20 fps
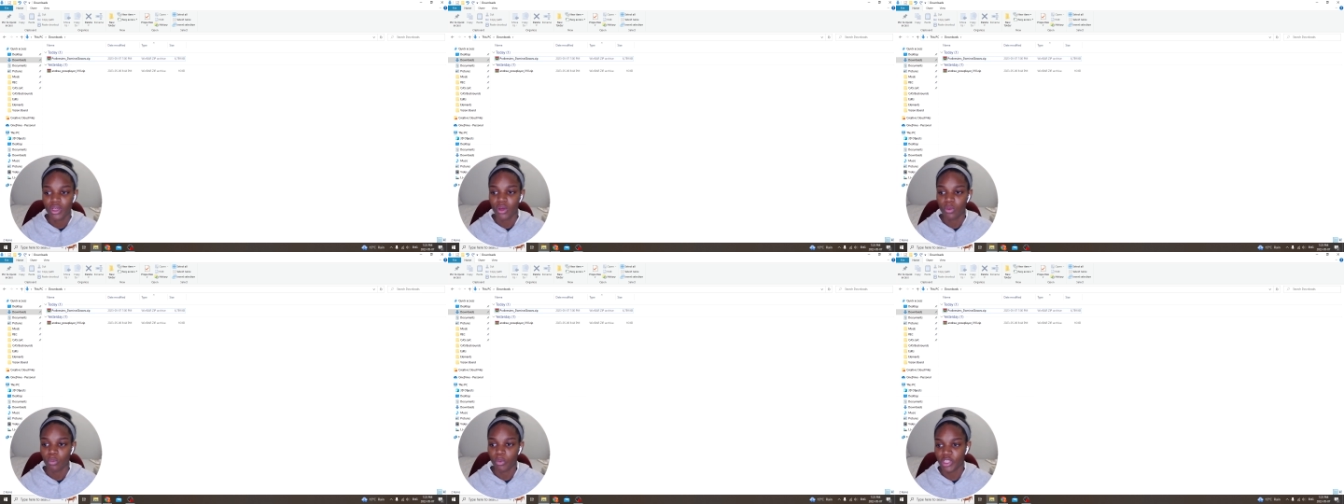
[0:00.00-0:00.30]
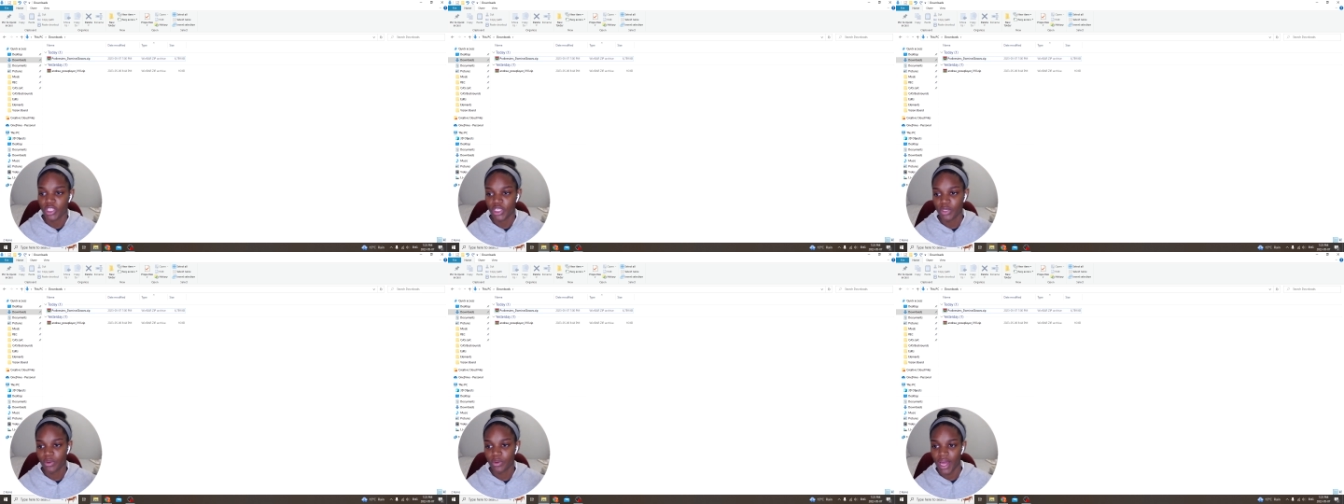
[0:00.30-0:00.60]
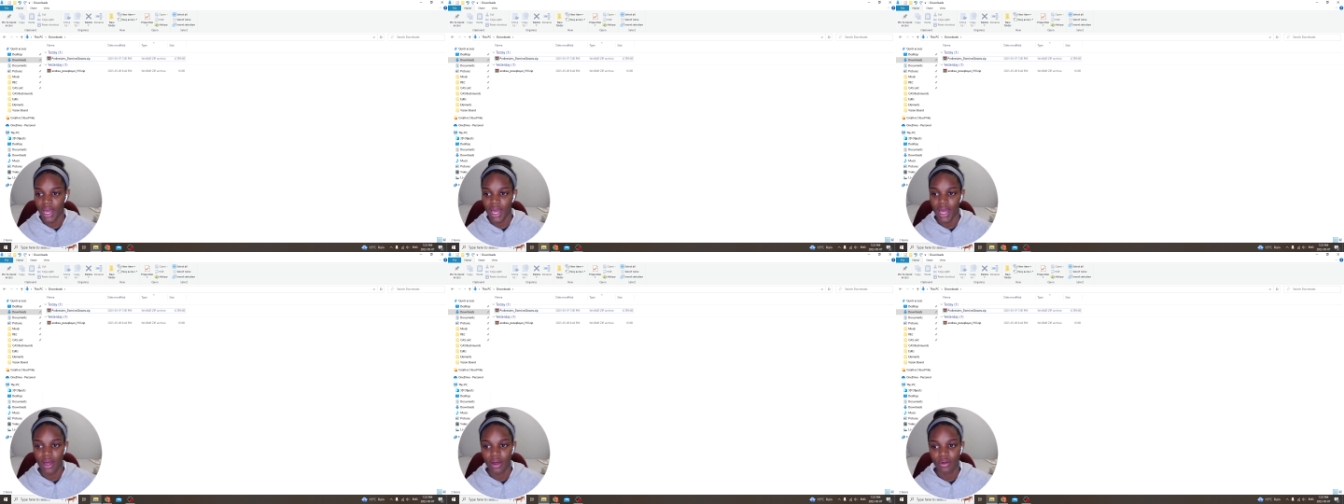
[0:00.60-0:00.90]
when you
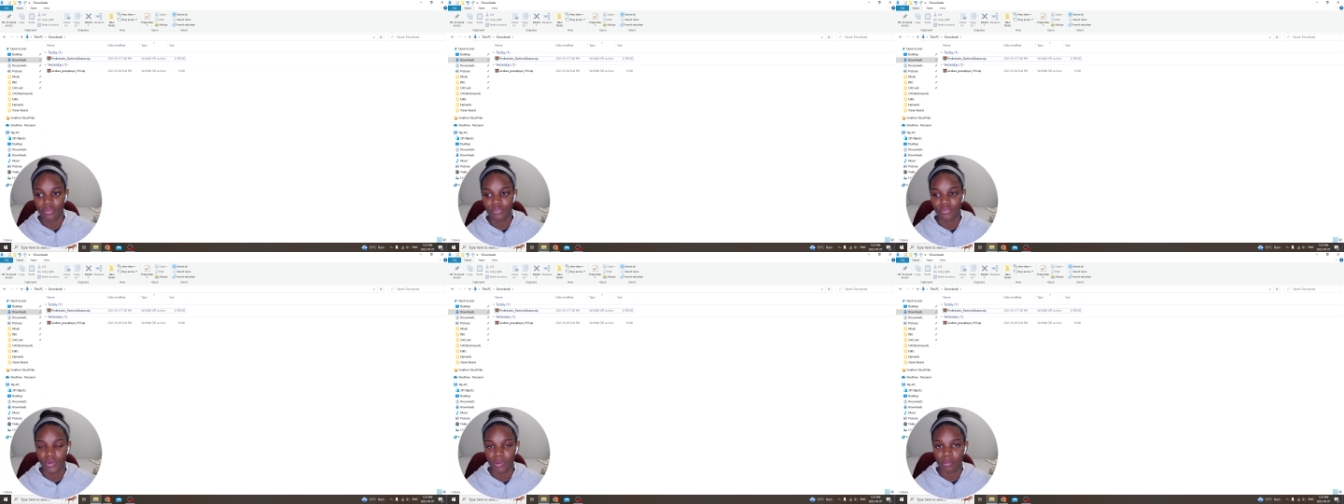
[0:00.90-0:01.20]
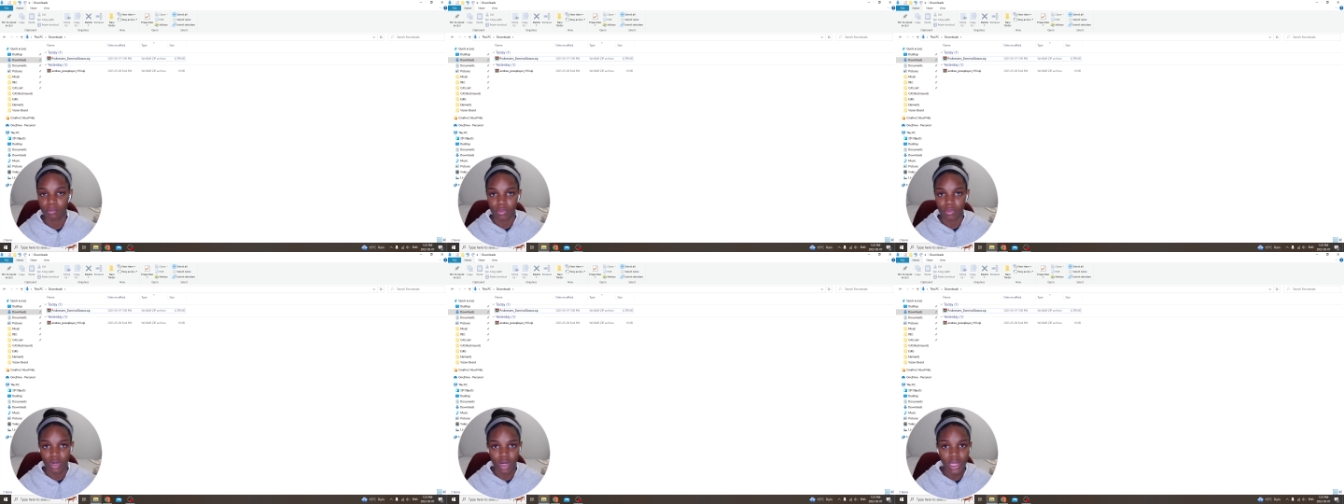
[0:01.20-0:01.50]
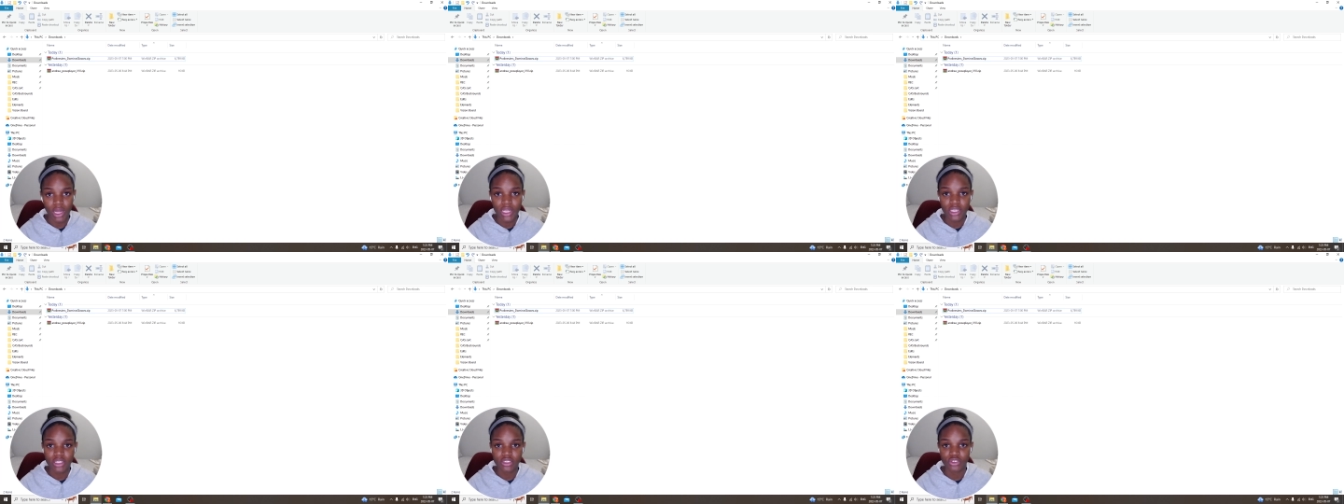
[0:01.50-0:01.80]
have
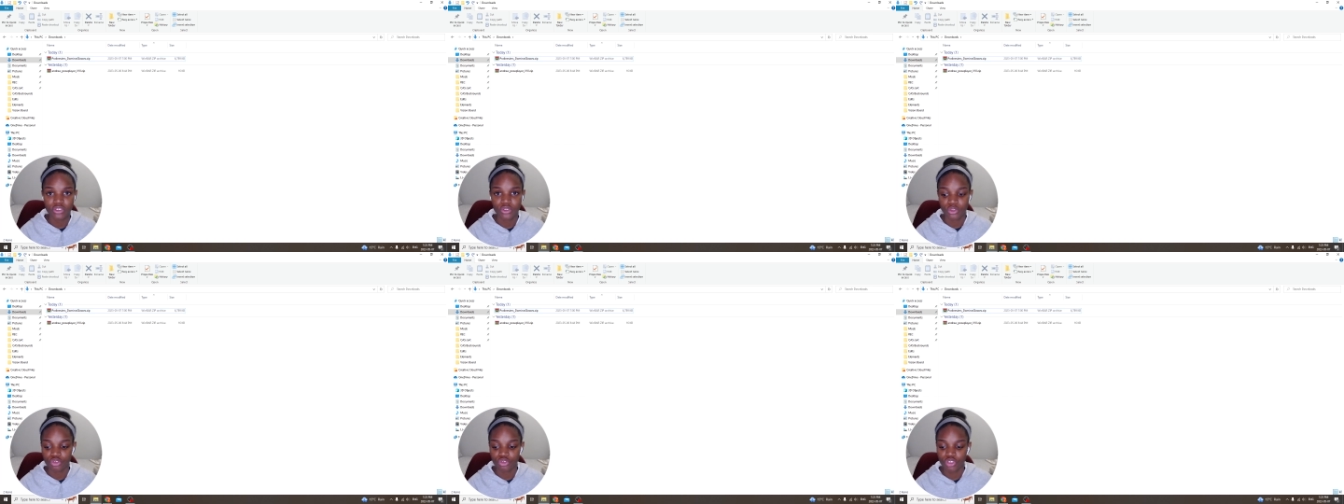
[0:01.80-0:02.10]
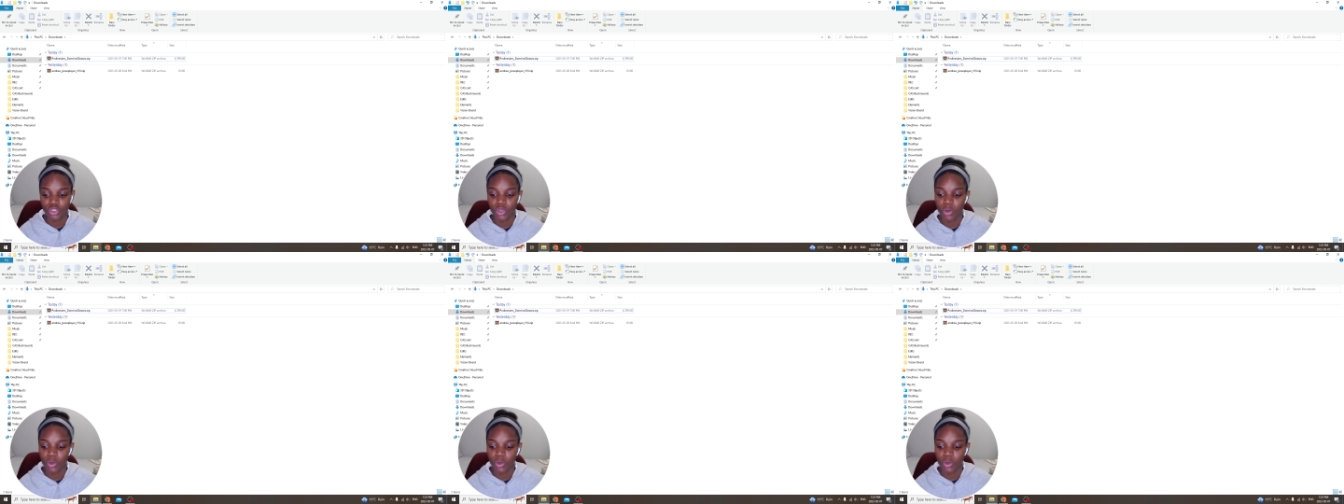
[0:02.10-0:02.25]
mods, you usually